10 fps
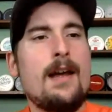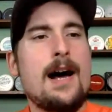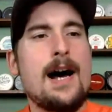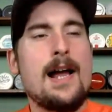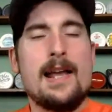
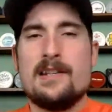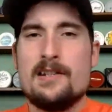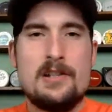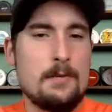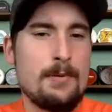It's
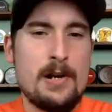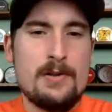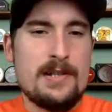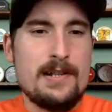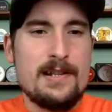still
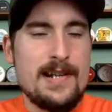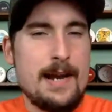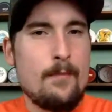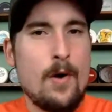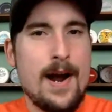produced in the
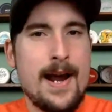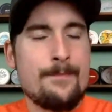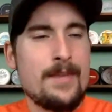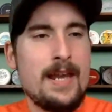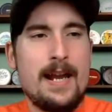same
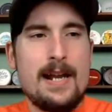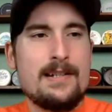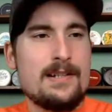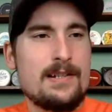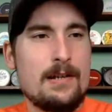way.
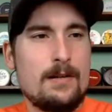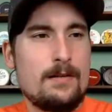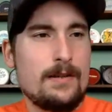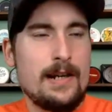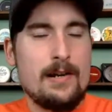It's
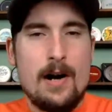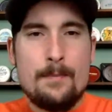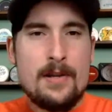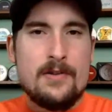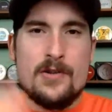still,
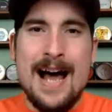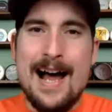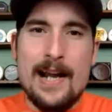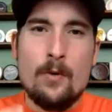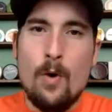up to those
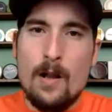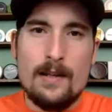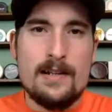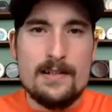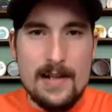high
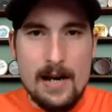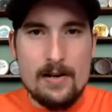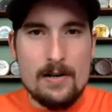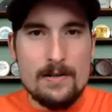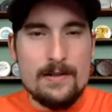quality
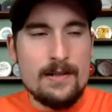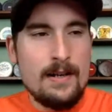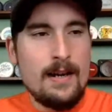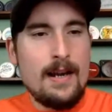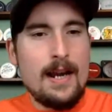standards
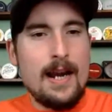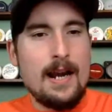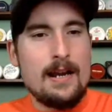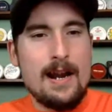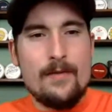
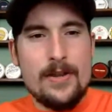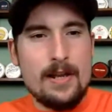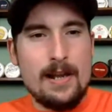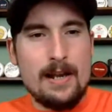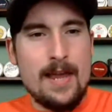and
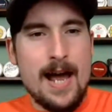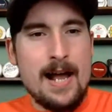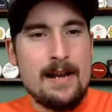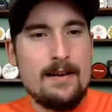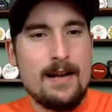everything like
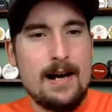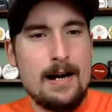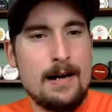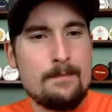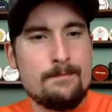that.
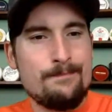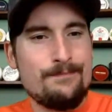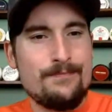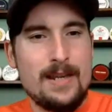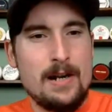
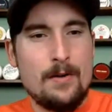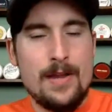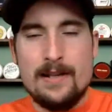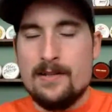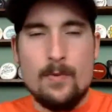
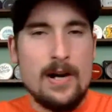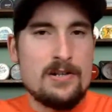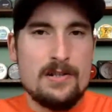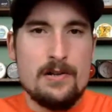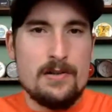That
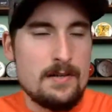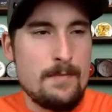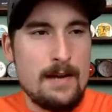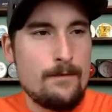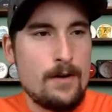Swedish snus is
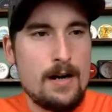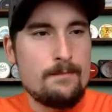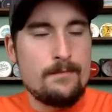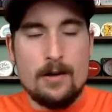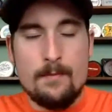made
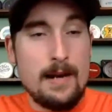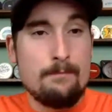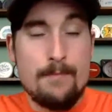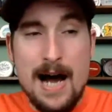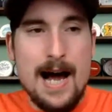from or
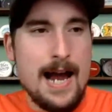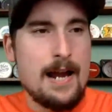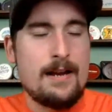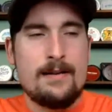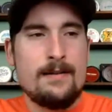made by,
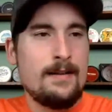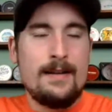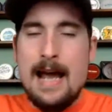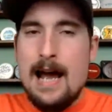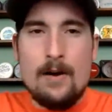and
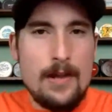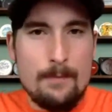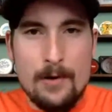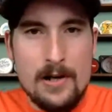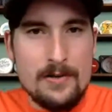how they
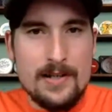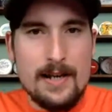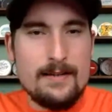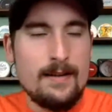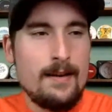produce
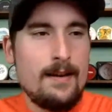it.